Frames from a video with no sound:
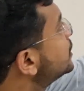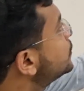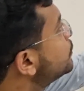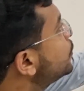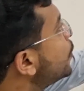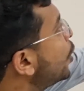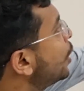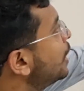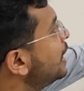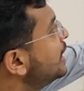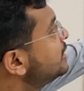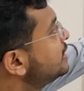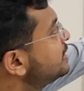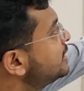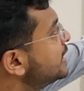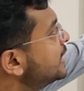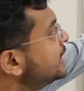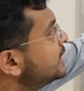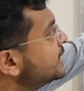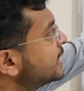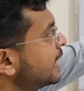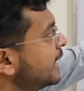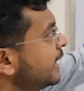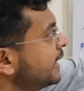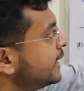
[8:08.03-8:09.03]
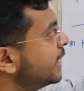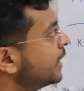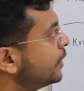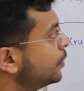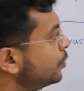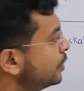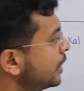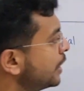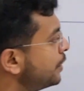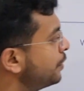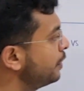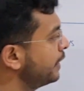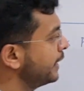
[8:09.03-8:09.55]
smallest edge connected to
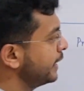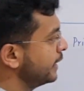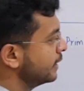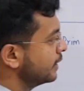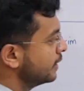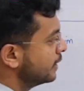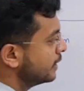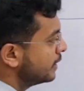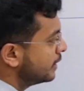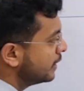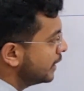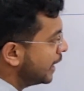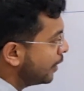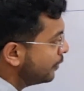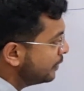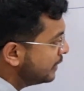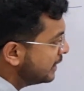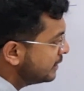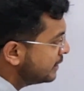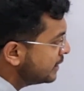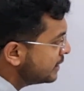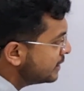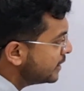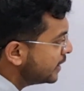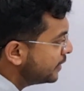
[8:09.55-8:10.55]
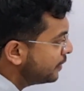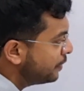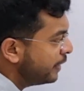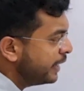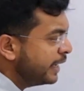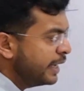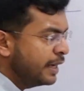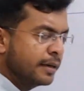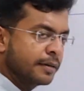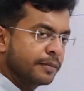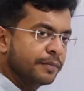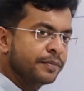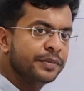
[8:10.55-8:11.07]
the tree. Now this is the
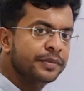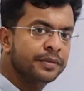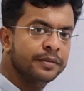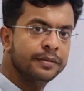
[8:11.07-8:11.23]
tree.